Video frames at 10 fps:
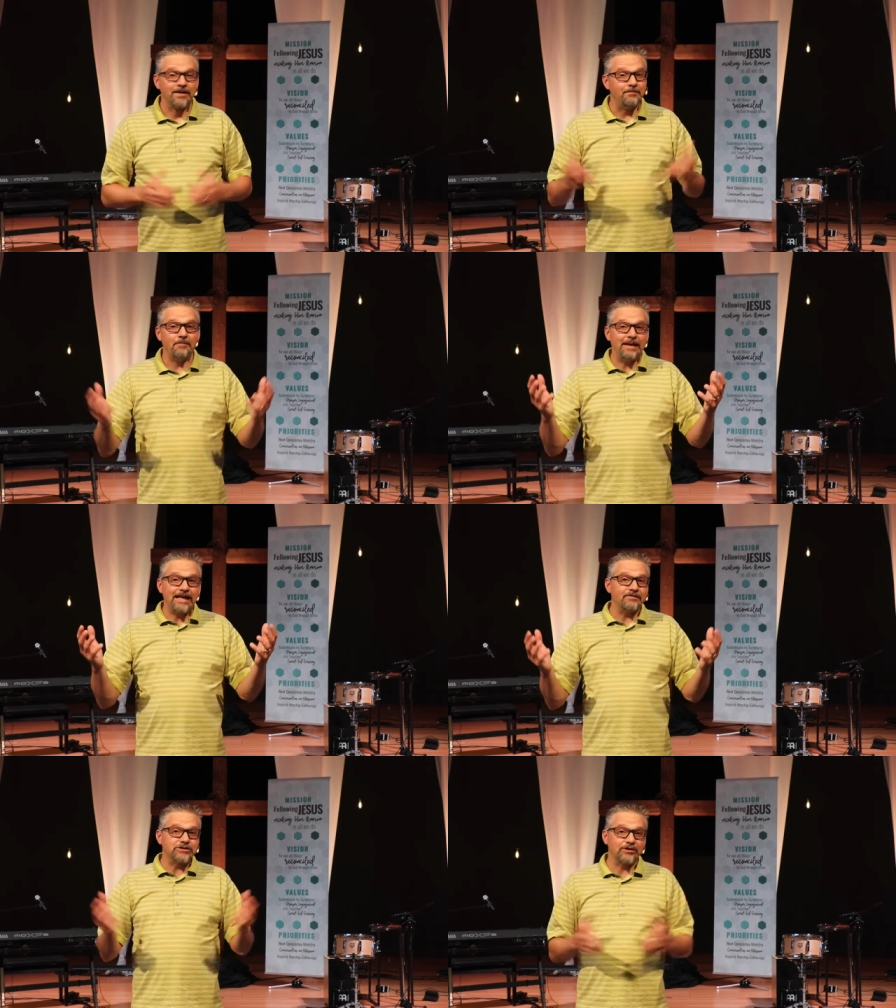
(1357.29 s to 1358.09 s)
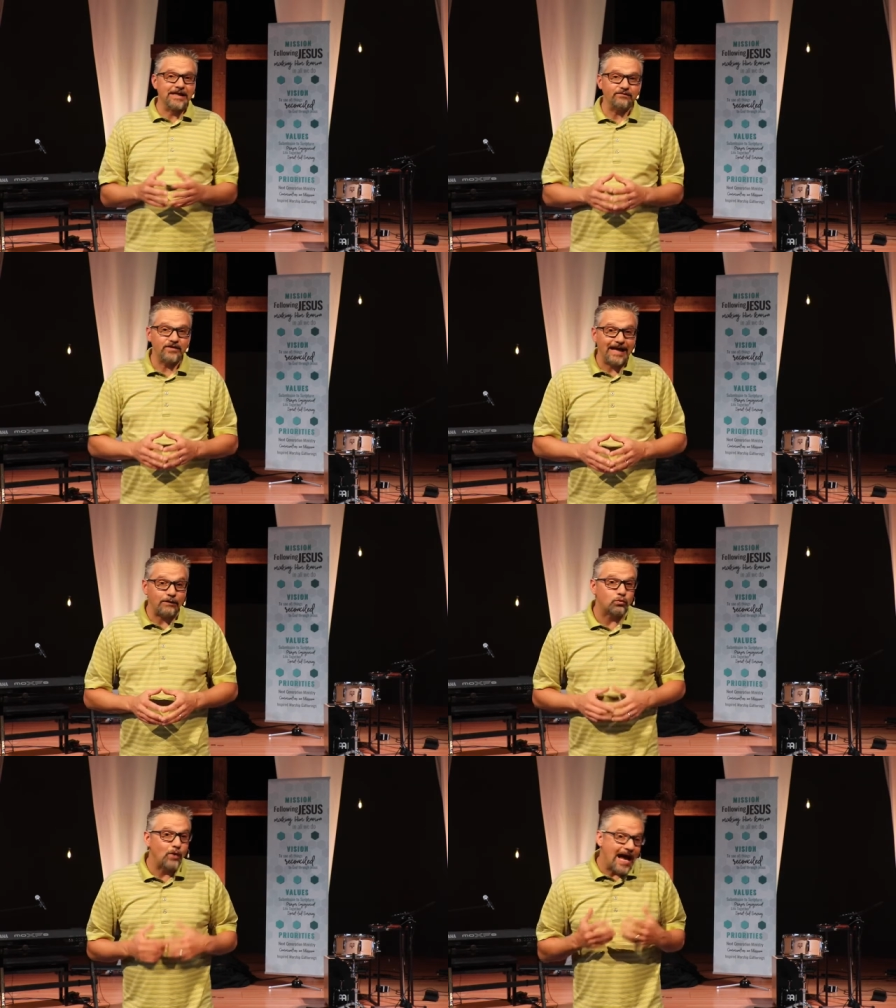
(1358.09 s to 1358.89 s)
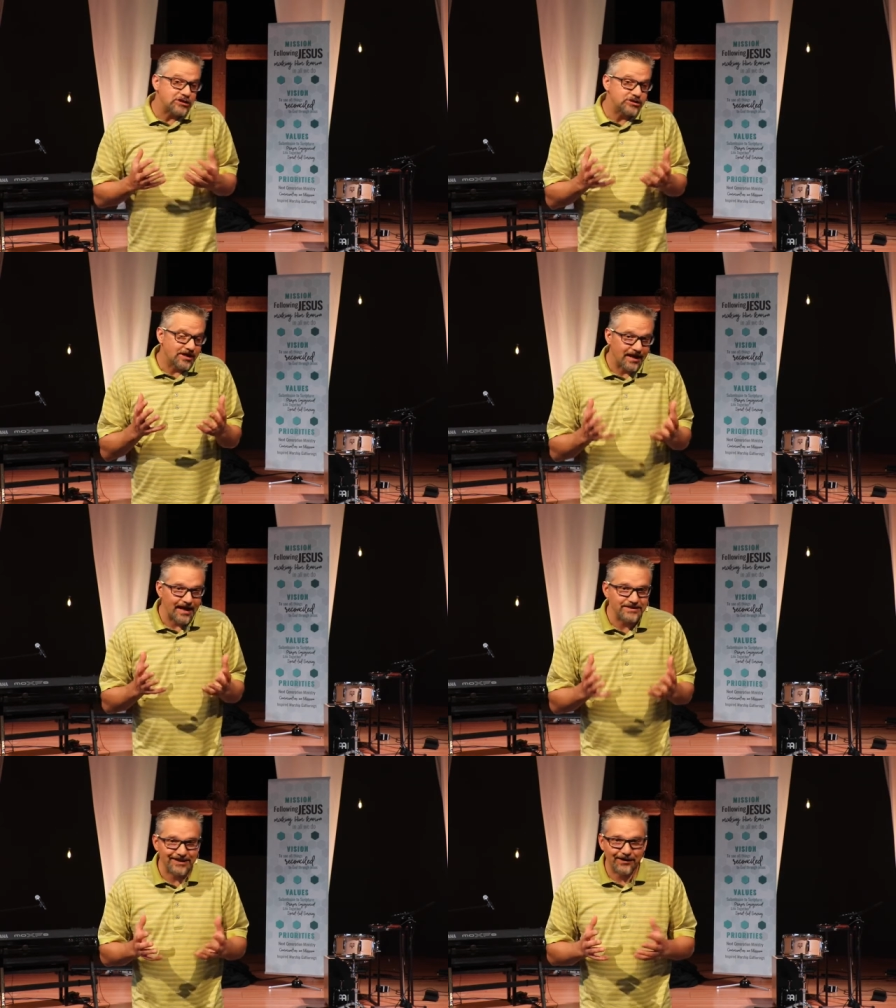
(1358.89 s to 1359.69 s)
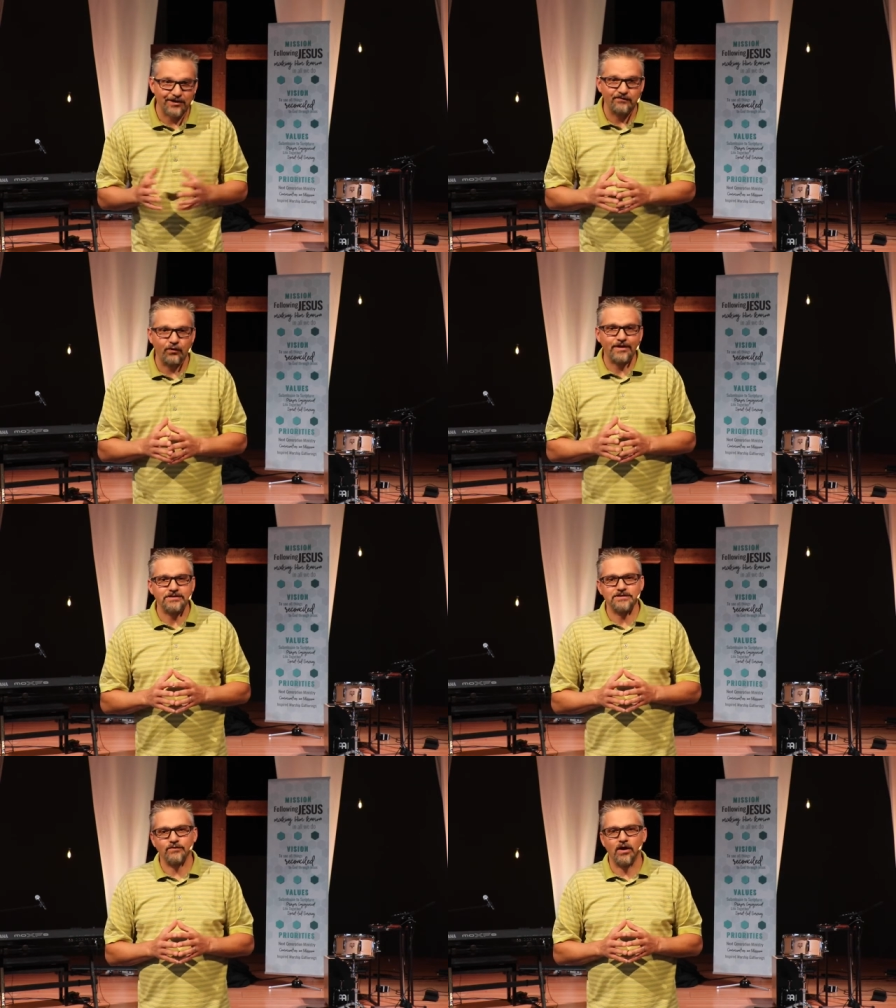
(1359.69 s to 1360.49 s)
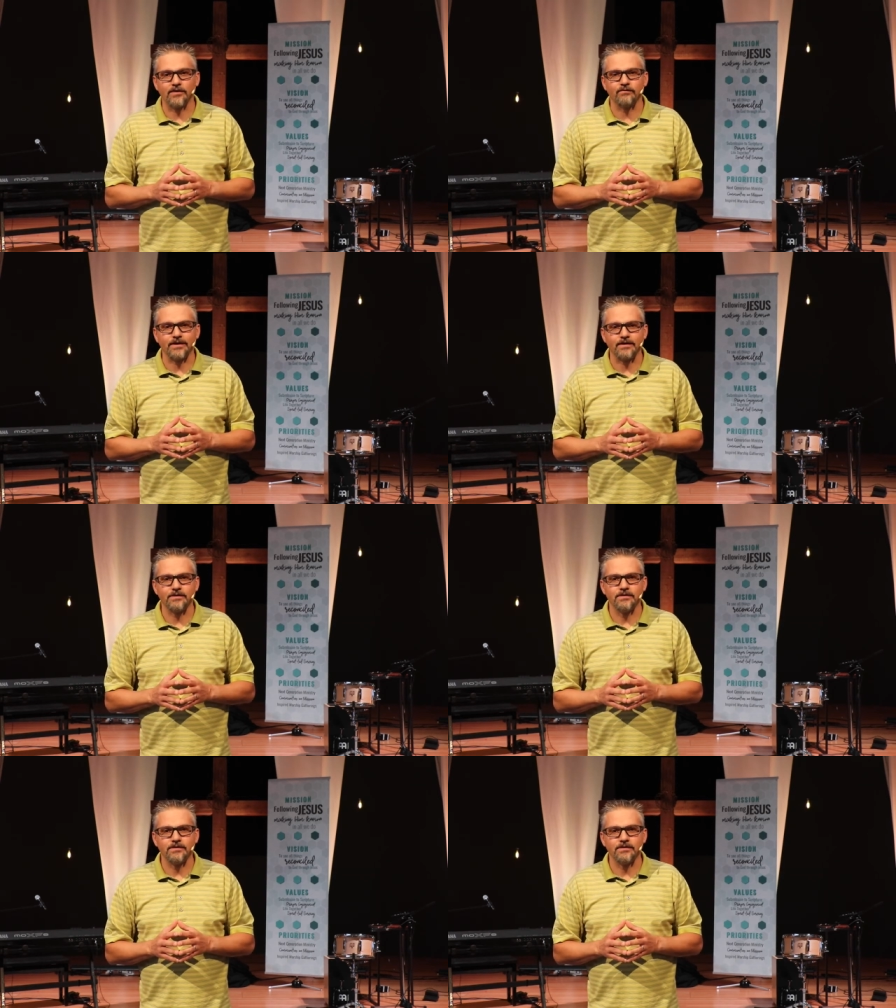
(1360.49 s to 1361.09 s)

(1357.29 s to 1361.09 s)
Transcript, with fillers: Many of us are gifted at rationalizing our avoidance of conflict.